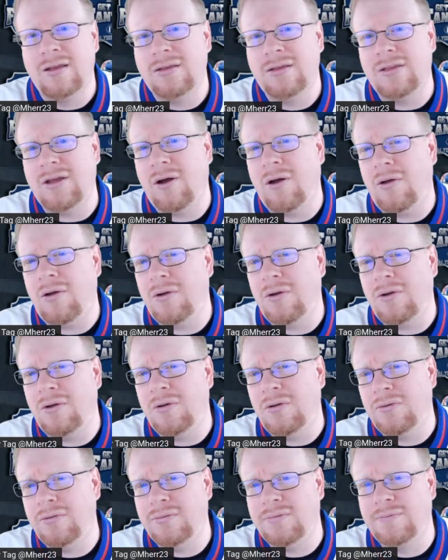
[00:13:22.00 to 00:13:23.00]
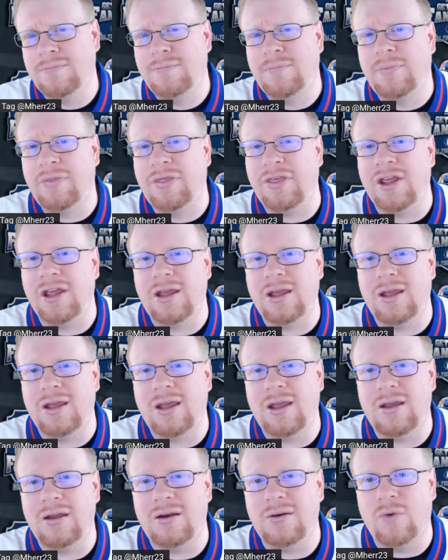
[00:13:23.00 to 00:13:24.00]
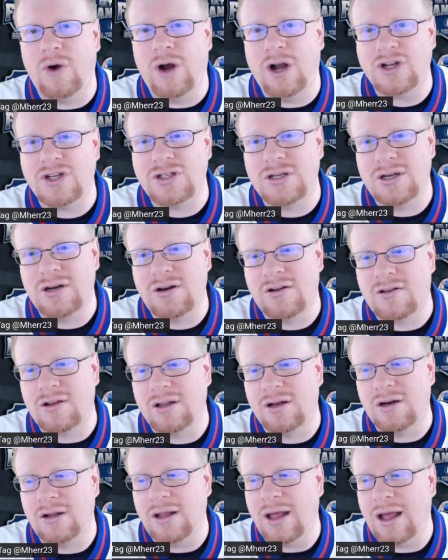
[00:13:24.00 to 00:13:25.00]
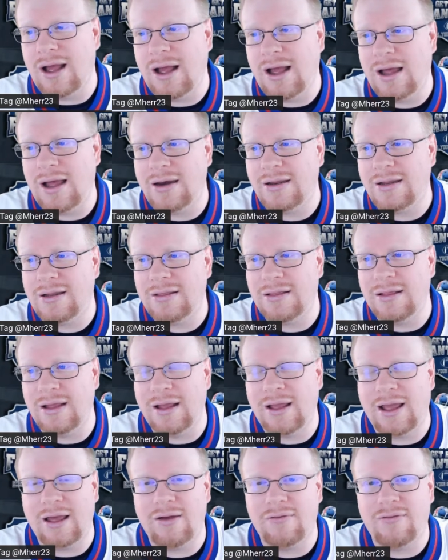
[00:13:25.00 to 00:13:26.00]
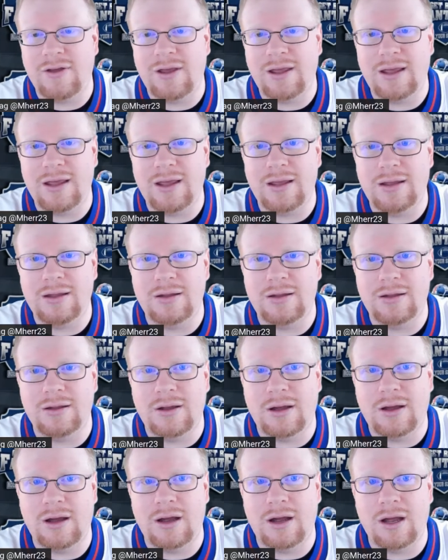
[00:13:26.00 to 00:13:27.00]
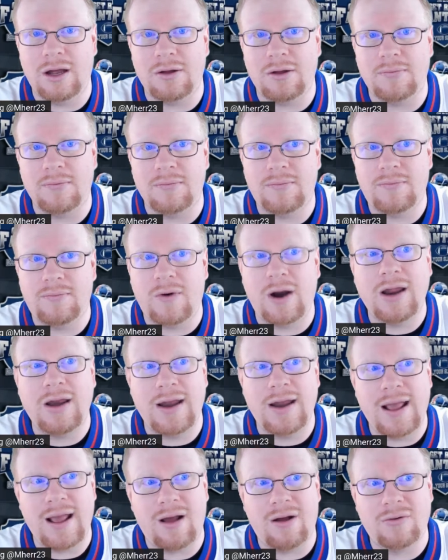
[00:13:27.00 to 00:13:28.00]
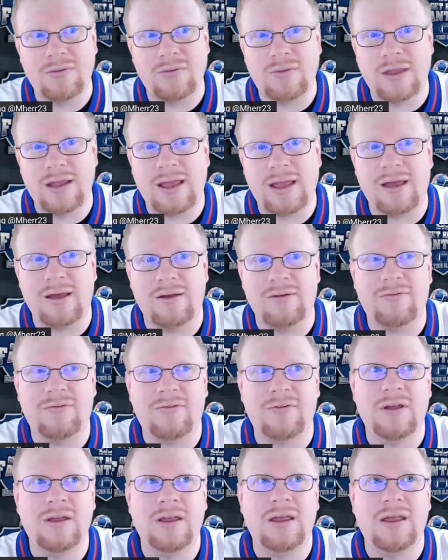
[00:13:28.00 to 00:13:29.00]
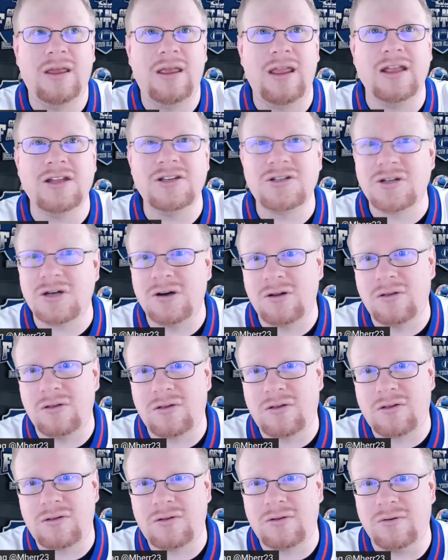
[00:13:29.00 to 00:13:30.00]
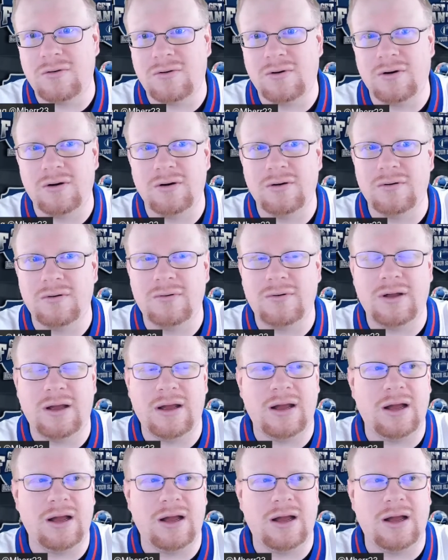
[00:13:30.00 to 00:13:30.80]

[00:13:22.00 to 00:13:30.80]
The whole thing in Washington is a little odd. They have right now they have interns, or